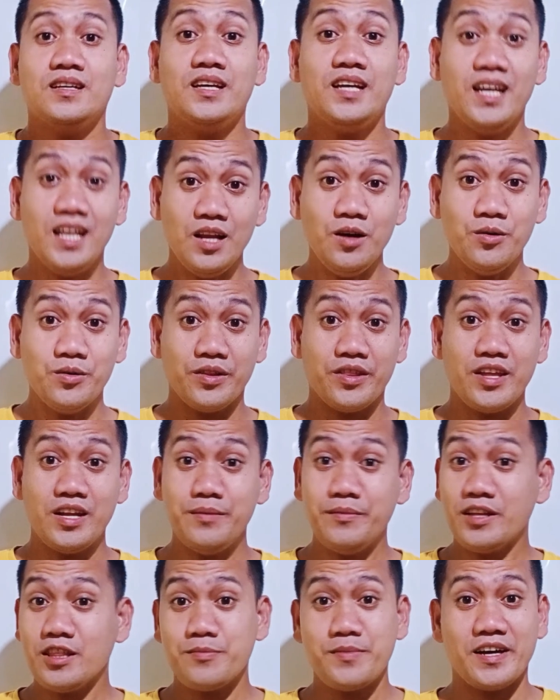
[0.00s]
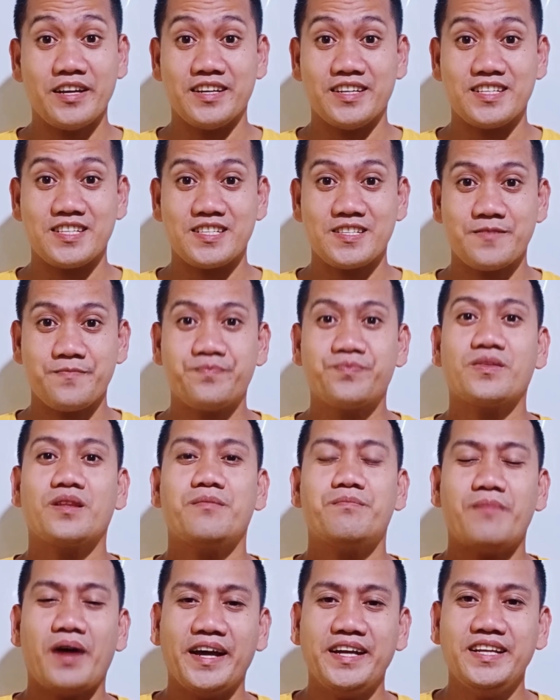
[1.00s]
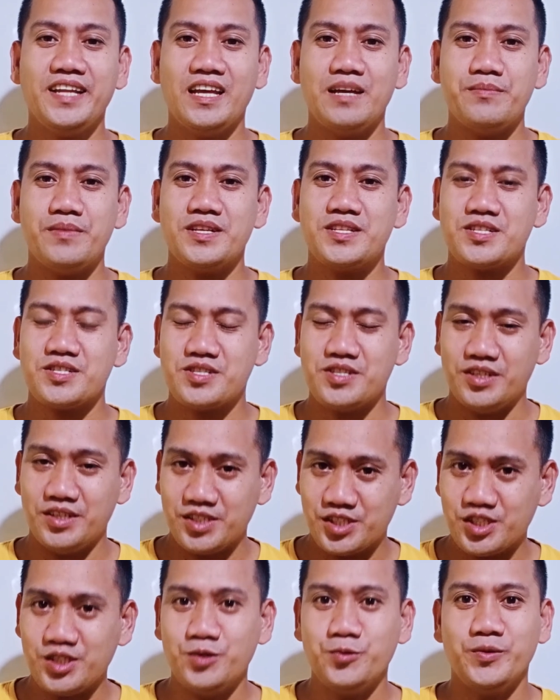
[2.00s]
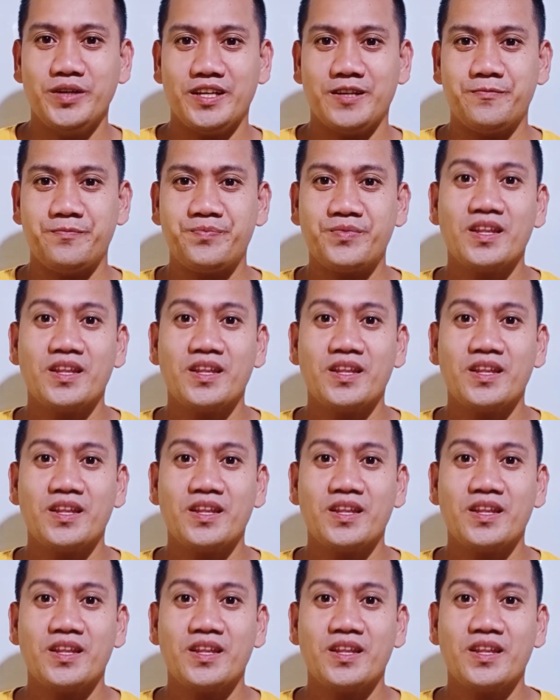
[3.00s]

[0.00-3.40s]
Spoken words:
Hello, dear Math Bares. My name is Sir Sherwin,